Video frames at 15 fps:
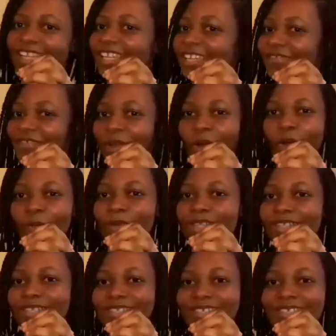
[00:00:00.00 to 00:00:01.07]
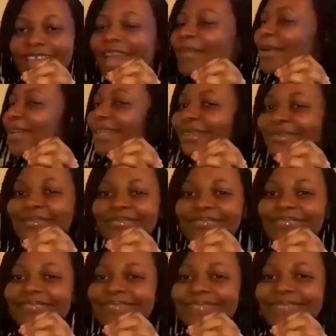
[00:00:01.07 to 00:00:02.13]
leave your comments. I beg you.
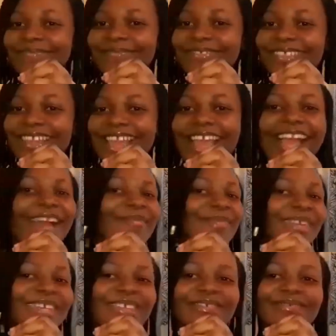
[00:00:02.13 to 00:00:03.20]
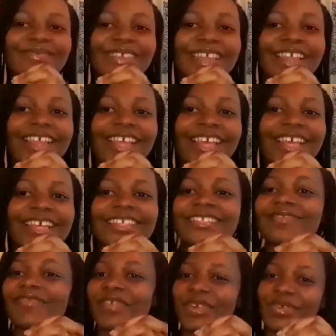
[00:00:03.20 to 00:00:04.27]
I beg you.
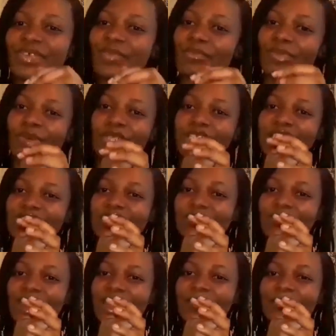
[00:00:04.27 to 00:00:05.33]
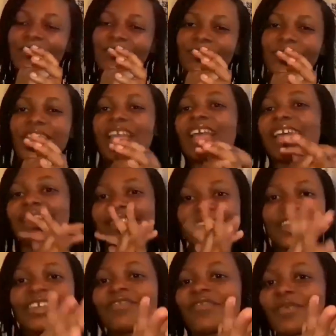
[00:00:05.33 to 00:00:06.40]
It's very important to me.
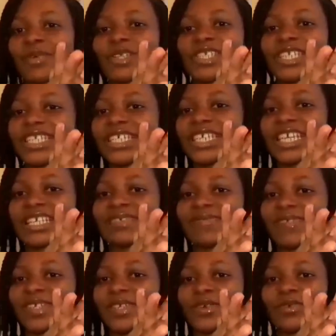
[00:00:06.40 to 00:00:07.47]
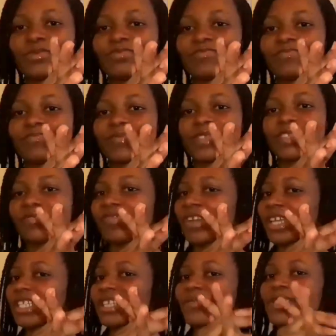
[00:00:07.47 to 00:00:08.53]
Thank you for watching today's video. Don't
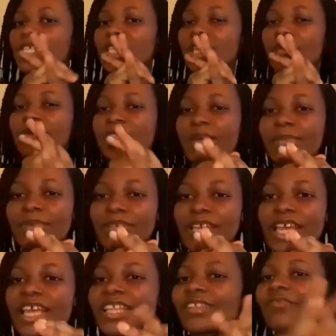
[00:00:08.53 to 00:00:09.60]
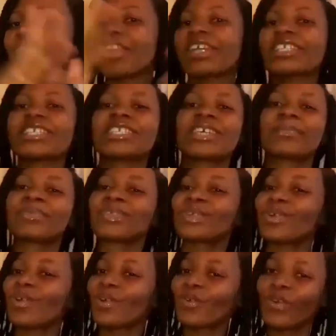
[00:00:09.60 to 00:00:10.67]
forget to give it a thumbs up. Don't forget to
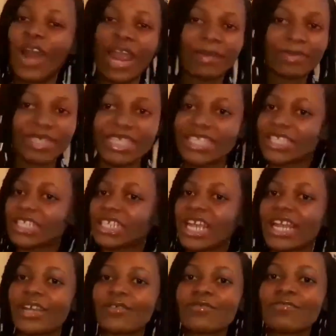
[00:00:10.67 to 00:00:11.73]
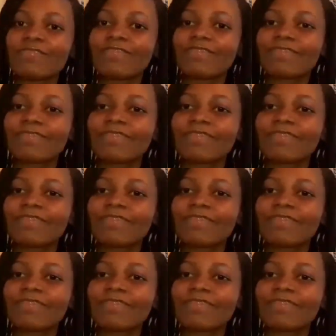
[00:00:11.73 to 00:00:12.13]
subscribe to this channel.